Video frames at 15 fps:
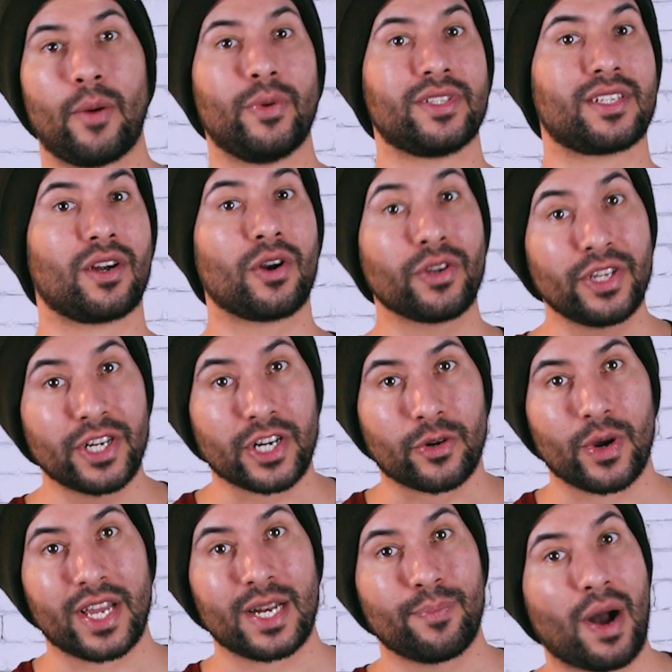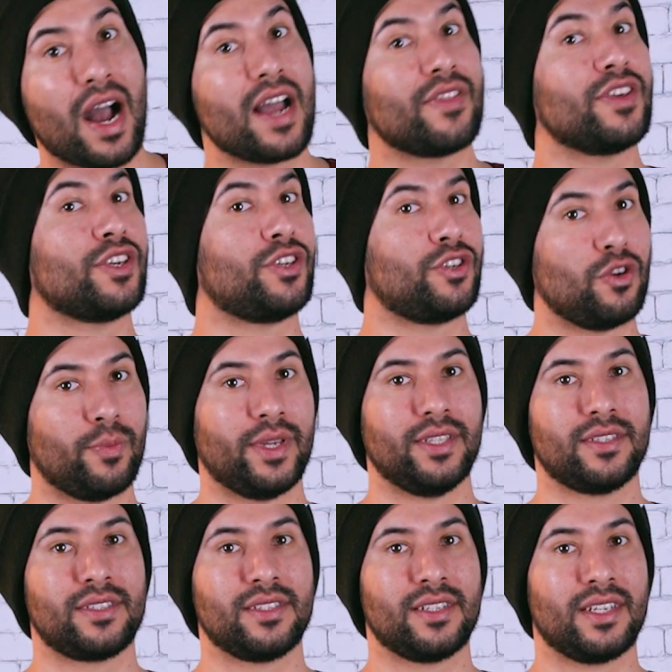was earlier created by the
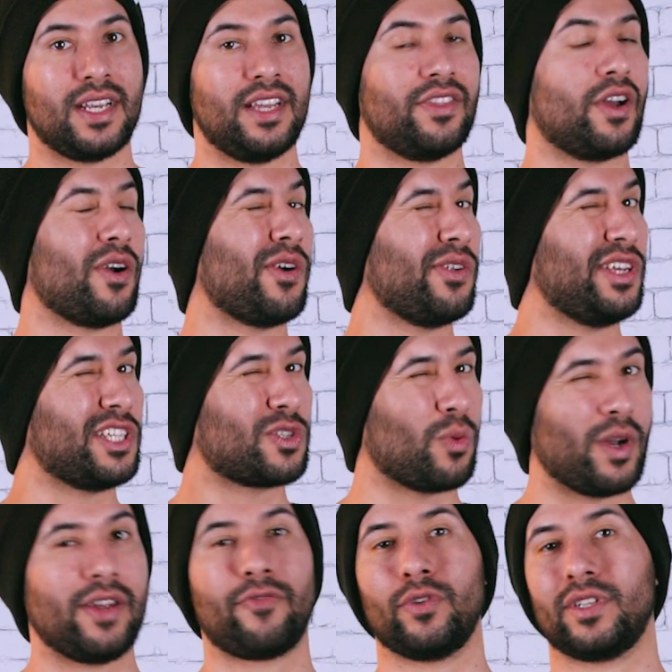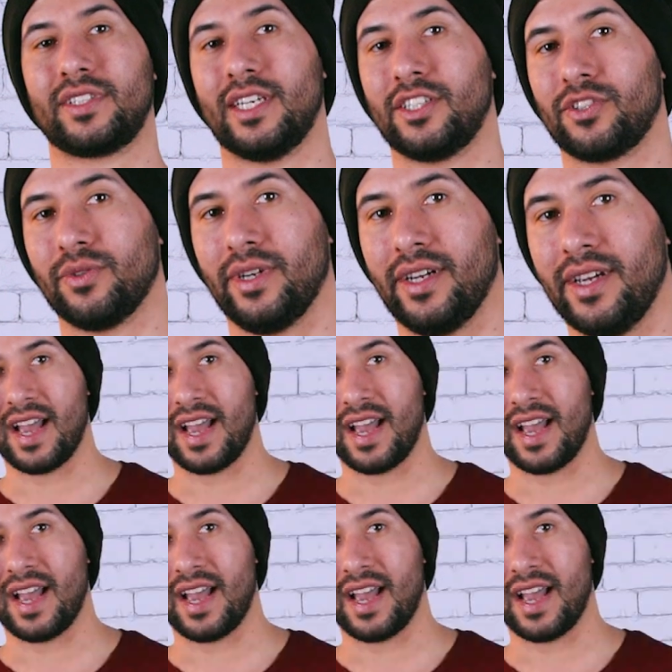humans in the early 21st century.